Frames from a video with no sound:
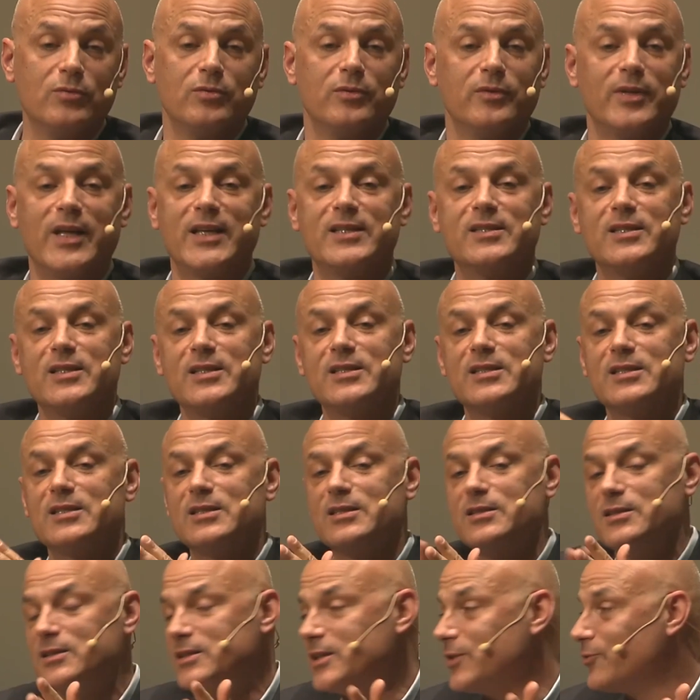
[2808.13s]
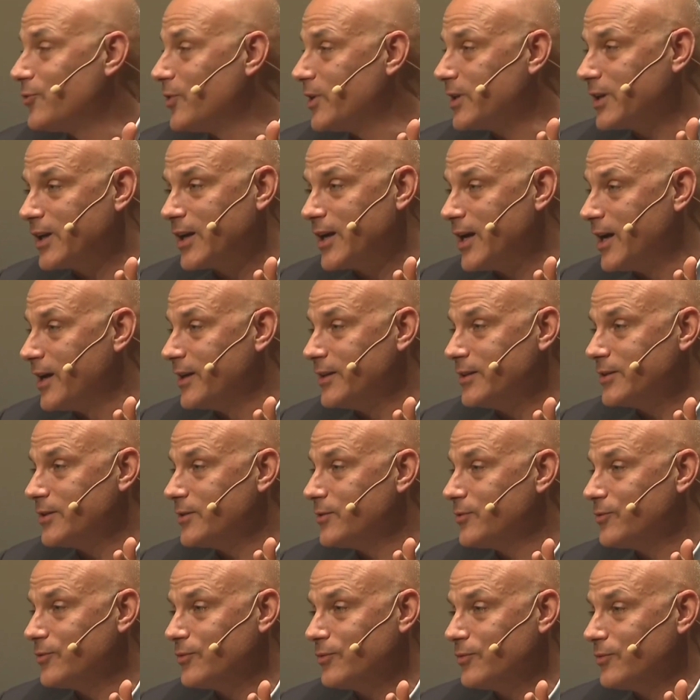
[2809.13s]
That's a different kind
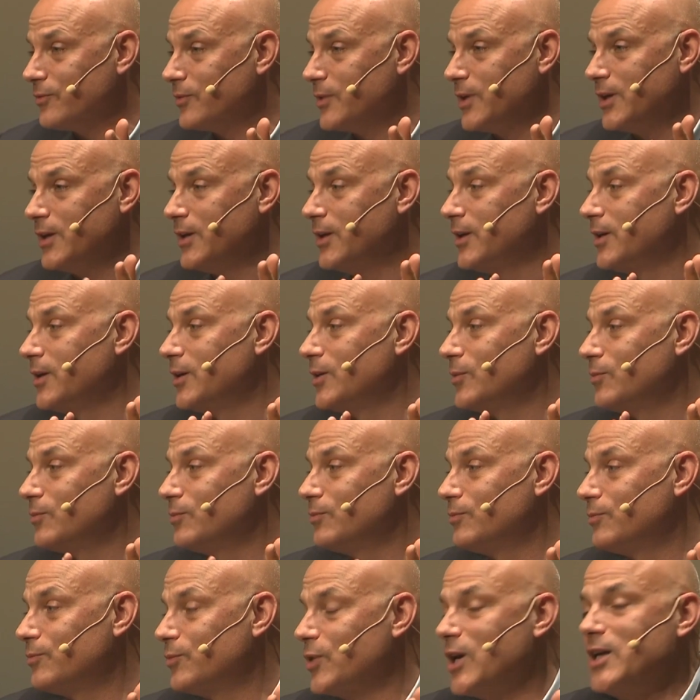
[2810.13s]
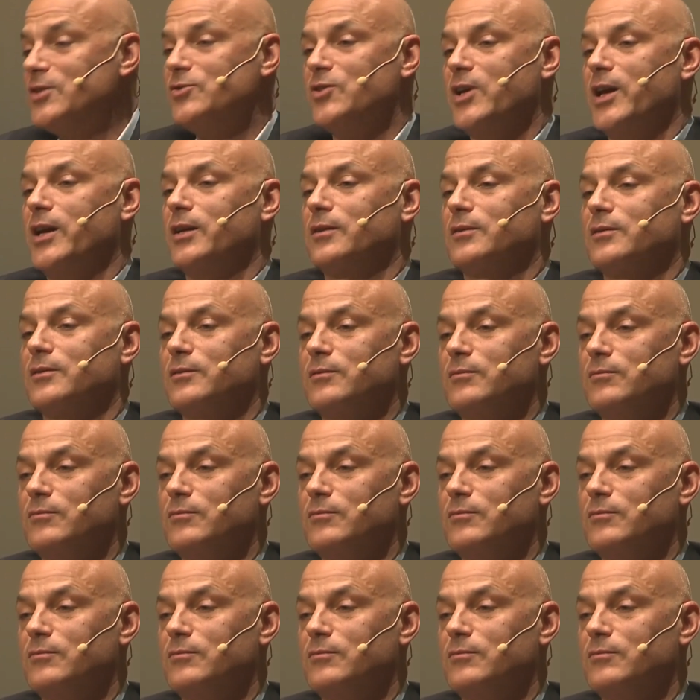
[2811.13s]
of project.